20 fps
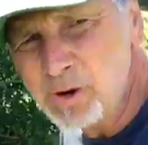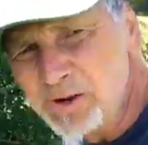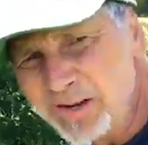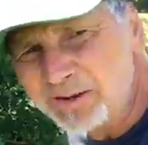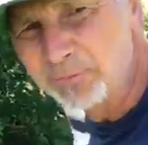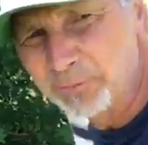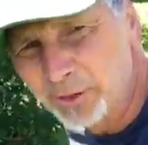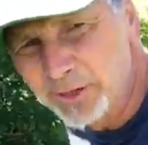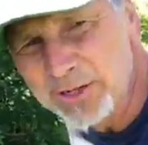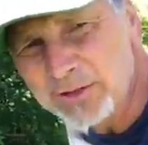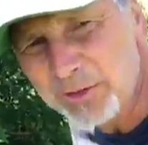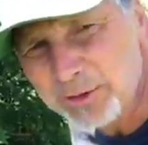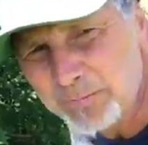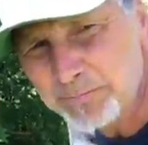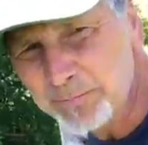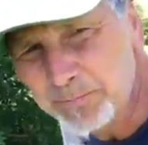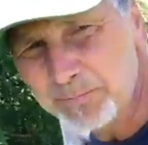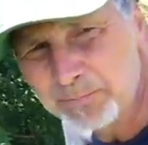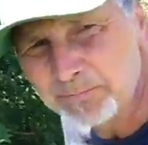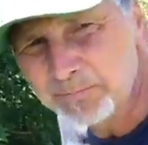hey friends,
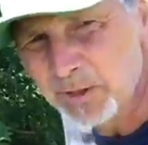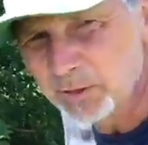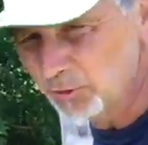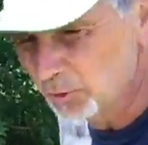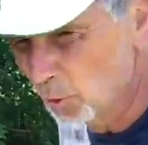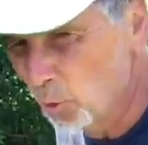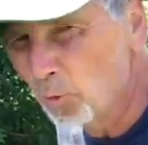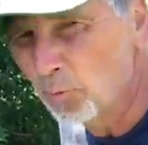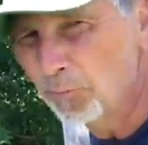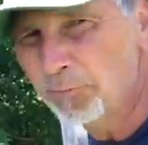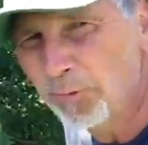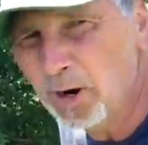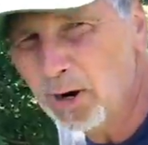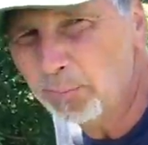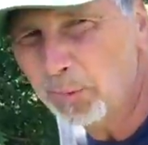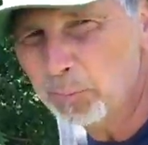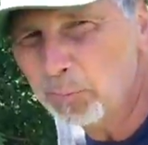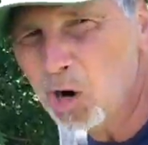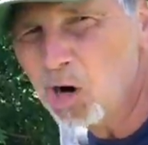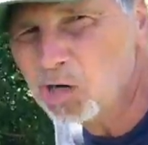this is old
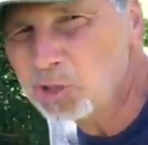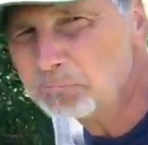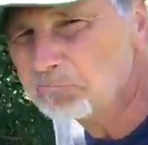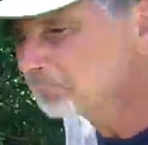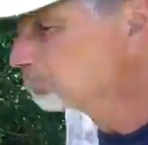Farmer Mark,